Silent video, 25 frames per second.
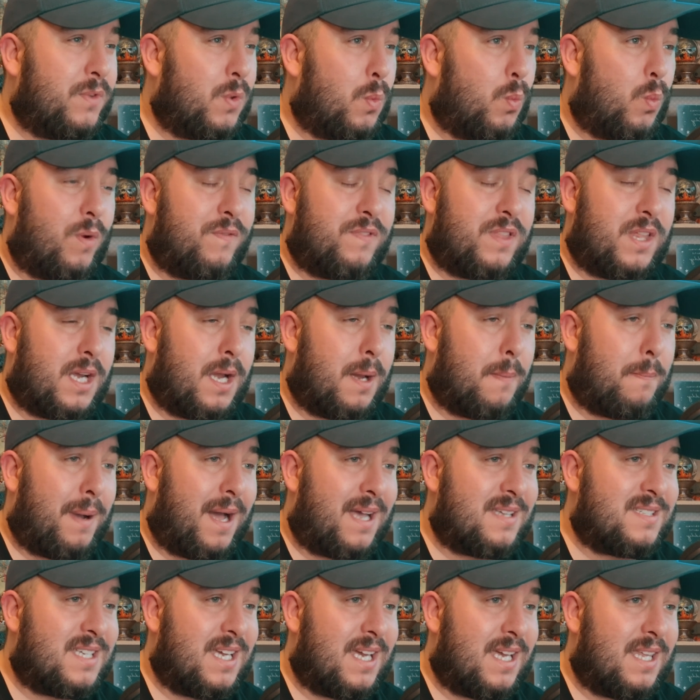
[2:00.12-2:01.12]
With the
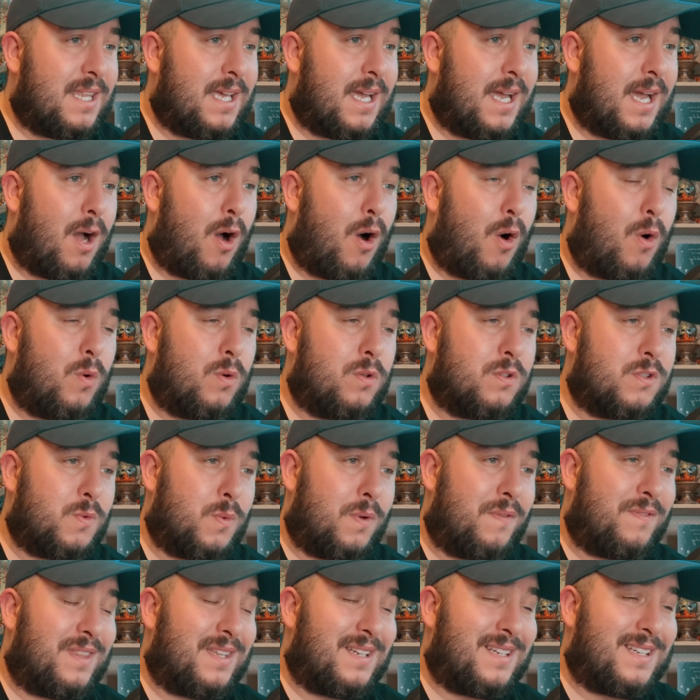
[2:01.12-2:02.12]
capacity that it holds,
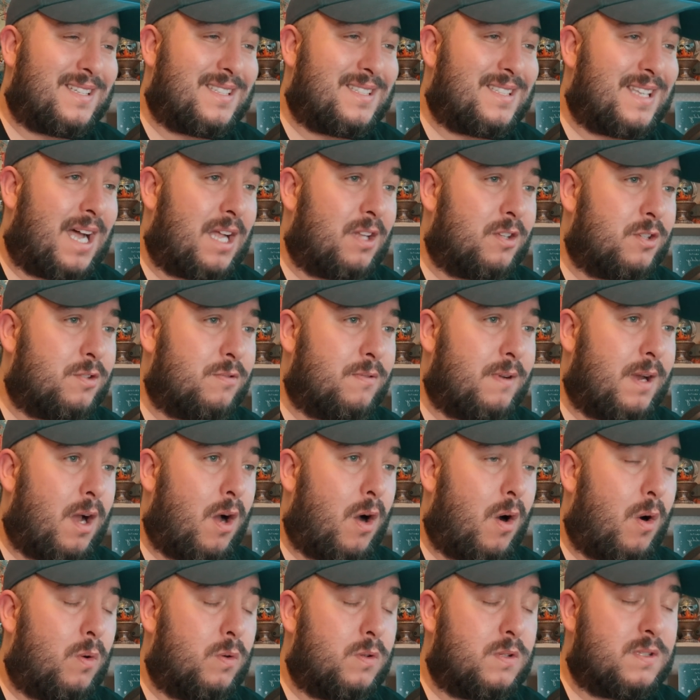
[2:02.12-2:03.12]
with the nostalgia it
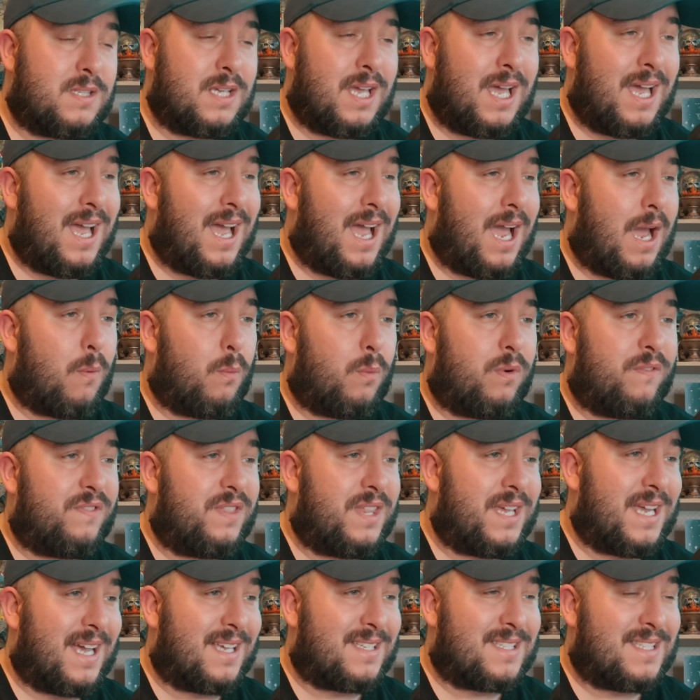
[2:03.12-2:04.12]
holds, and
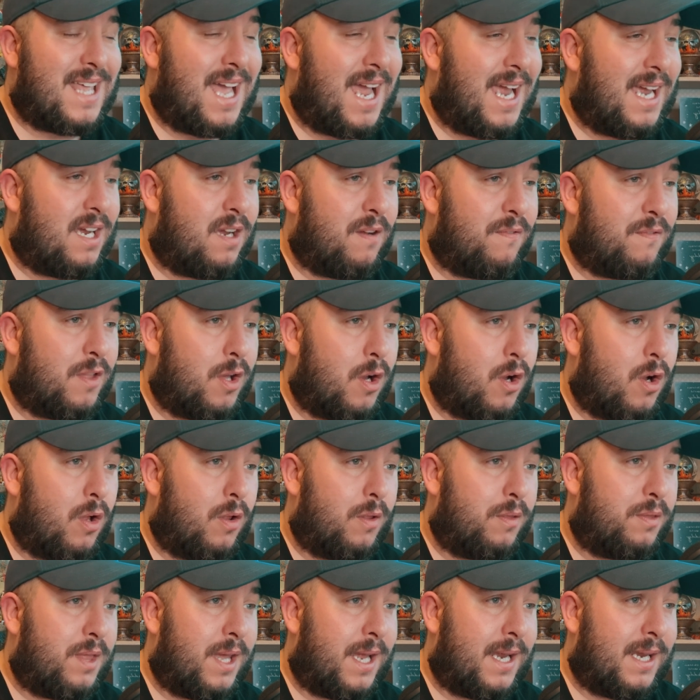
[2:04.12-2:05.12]
with the aesthetic of the
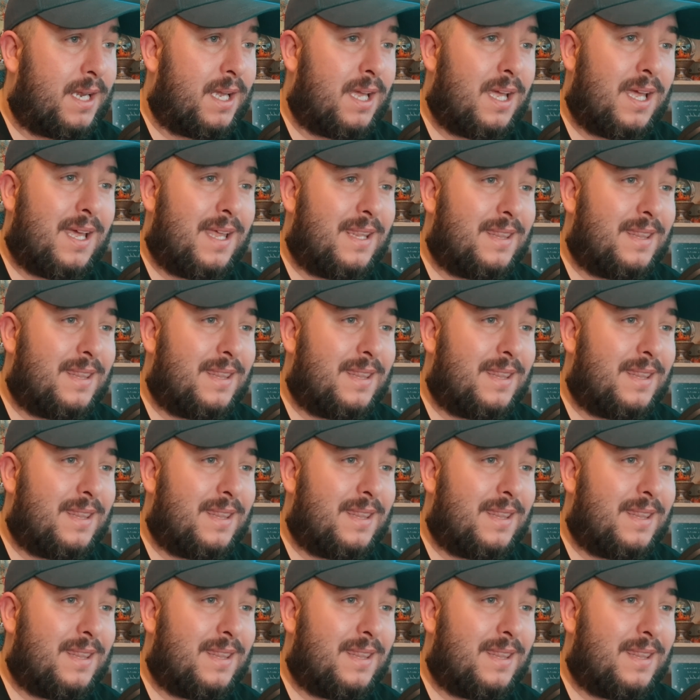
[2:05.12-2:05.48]
whole thing,